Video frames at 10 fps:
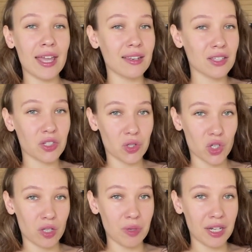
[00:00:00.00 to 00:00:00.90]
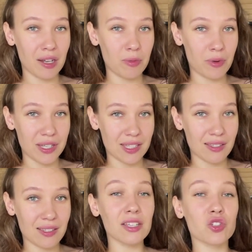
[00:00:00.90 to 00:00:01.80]
any social media
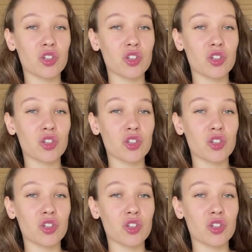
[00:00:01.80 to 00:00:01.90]
presence in